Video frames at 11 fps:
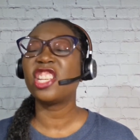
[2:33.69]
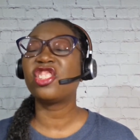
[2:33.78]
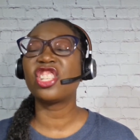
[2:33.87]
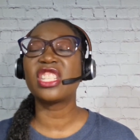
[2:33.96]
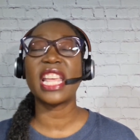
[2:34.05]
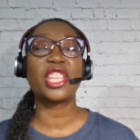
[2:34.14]

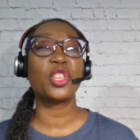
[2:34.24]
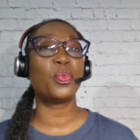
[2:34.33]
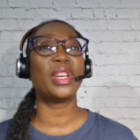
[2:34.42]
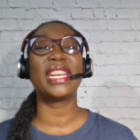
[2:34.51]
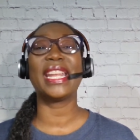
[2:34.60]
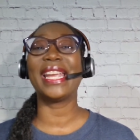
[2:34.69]
just like you
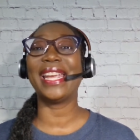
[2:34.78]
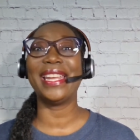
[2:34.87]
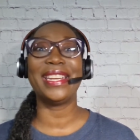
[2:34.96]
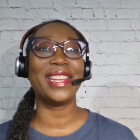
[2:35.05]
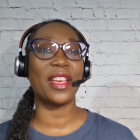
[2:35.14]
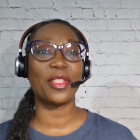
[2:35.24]
would
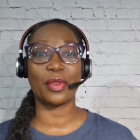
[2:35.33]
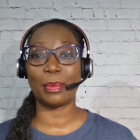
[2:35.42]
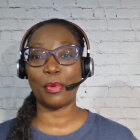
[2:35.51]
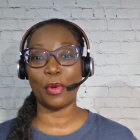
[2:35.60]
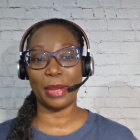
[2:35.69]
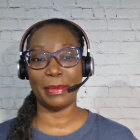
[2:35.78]
any other
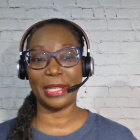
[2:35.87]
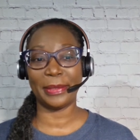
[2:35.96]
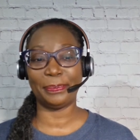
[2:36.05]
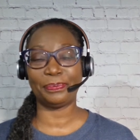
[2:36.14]
appointment.